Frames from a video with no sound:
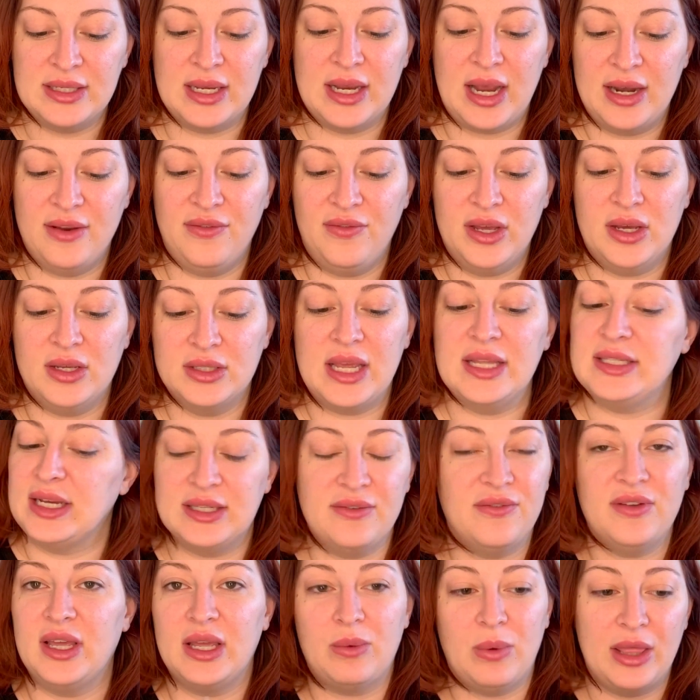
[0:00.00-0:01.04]
All right,
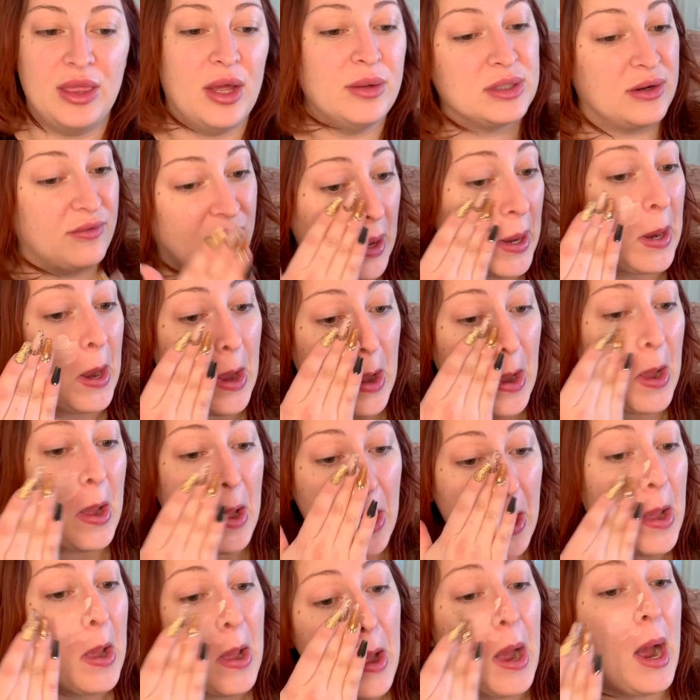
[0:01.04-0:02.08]
texture-wise, it kind of
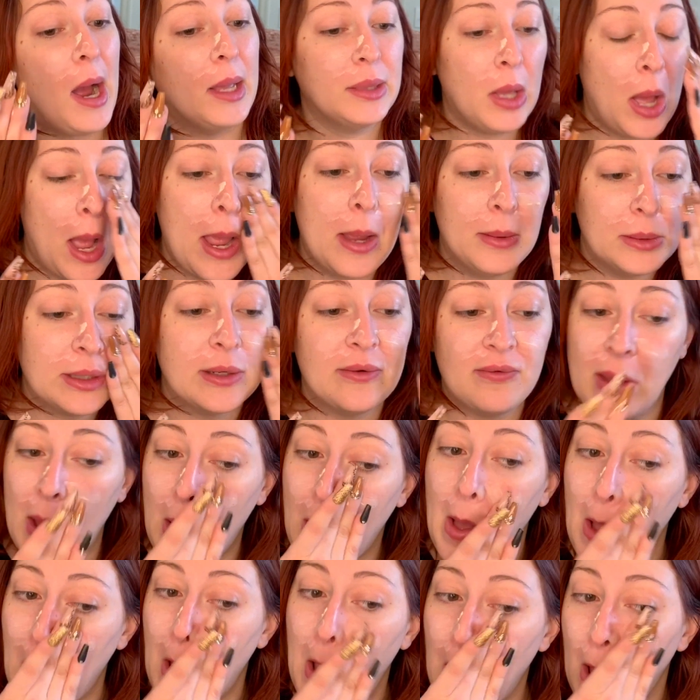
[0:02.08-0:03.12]
feels, it doesn't feel
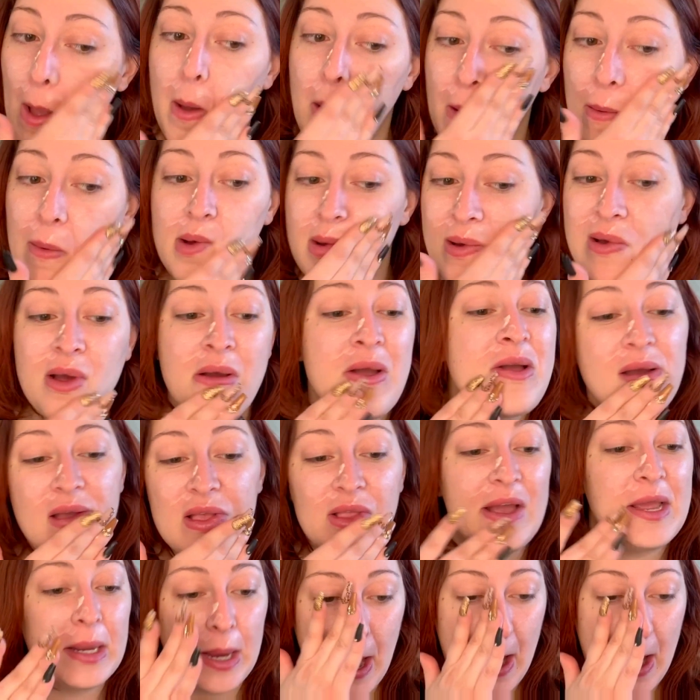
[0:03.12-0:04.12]
like what I thought it was going to feel like.